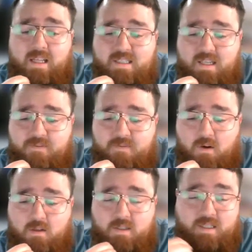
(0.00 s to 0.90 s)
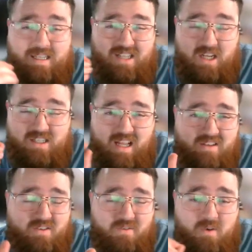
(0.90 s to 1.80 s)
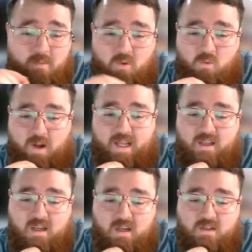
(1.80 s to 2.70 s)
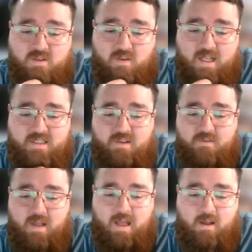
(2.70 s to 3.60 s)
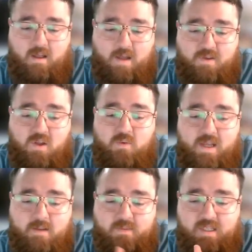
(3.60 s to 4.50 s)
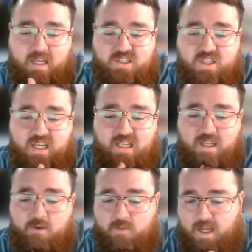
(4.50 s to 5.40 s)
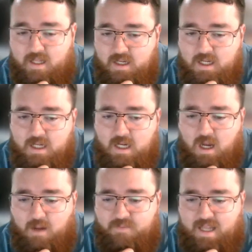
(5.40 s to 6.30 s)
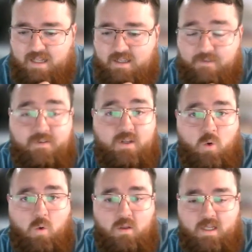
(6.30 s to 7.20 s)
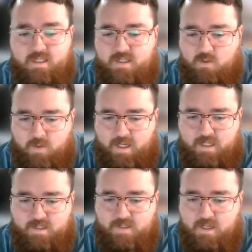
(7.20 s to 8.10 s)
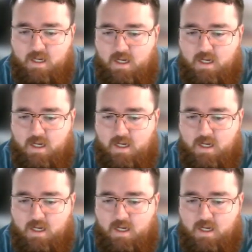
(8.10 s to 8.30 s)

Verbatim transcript: is the touchdown to fumble rate. So that's the FUM/TD rate. That definitely correlates to wins.